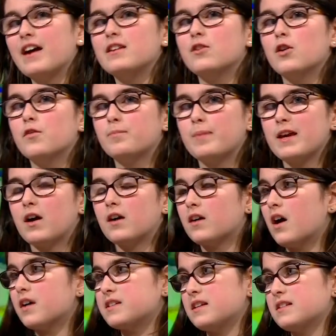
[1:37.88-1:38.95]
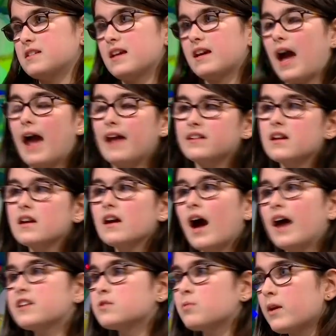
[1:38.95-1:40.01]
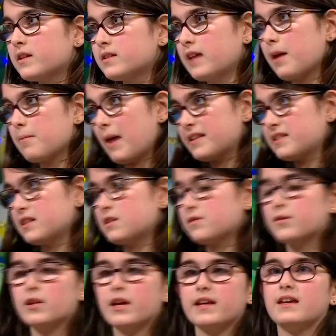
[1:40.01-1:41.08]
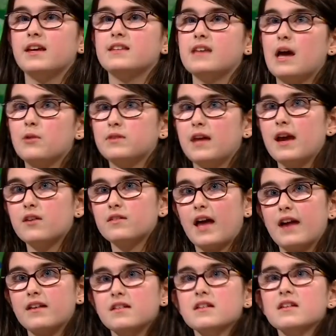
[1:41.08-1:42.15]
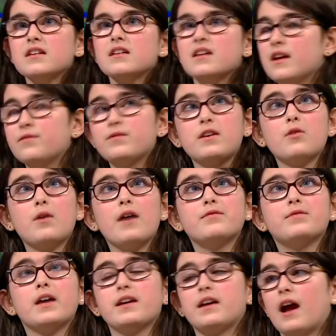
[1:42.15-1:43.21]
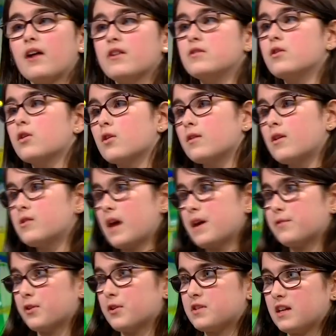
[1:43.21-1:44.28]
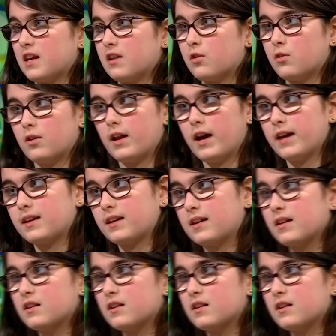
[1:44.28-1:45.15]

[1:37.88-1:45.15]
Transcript: I love being autistic. And I just want to say a message for like kids out there that if you have like are neurodivergent or like